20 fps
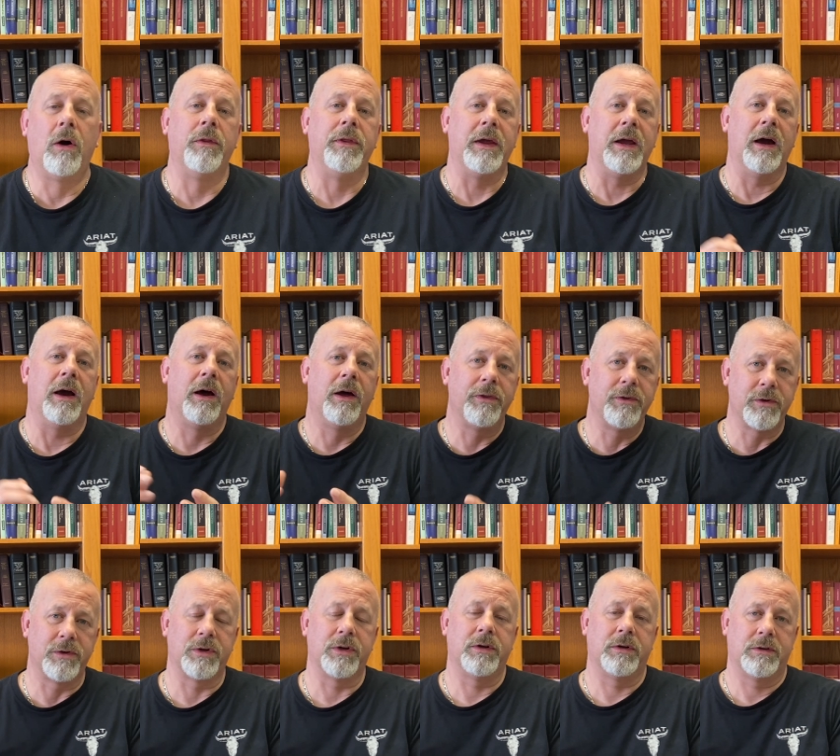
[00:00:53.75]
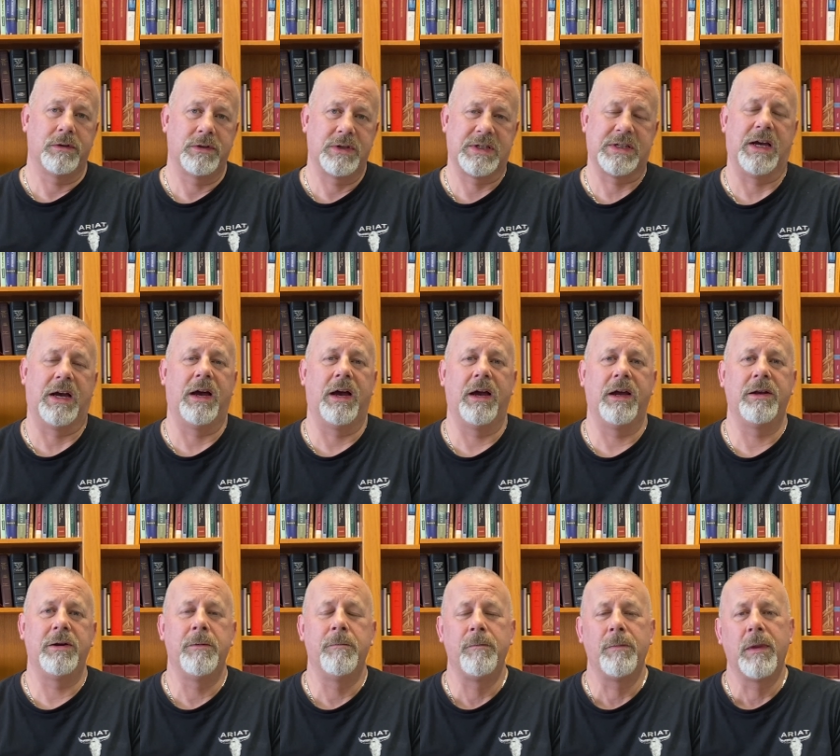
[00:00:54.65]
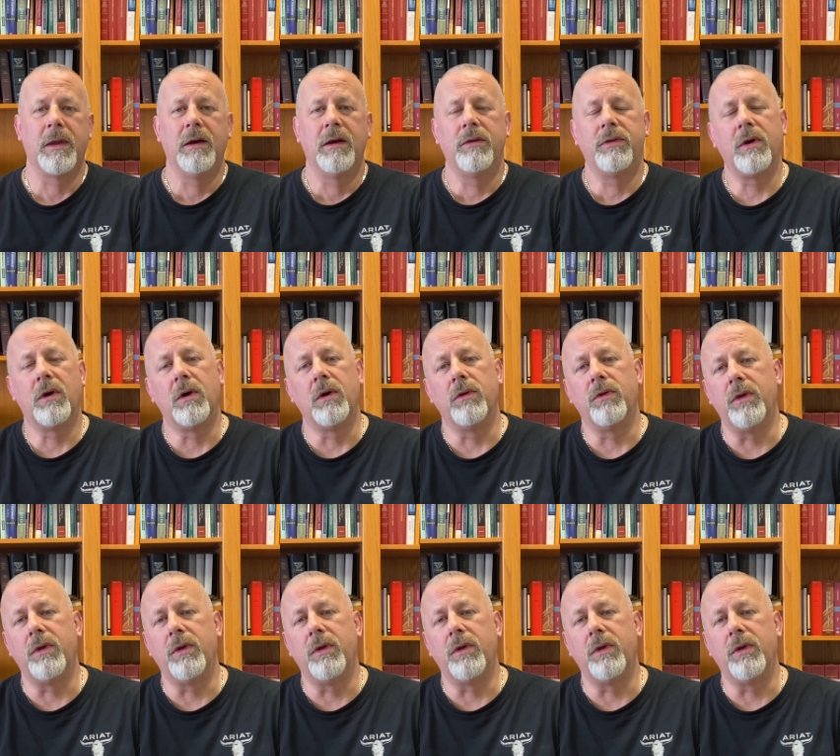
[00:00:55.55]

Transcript: On the other side, there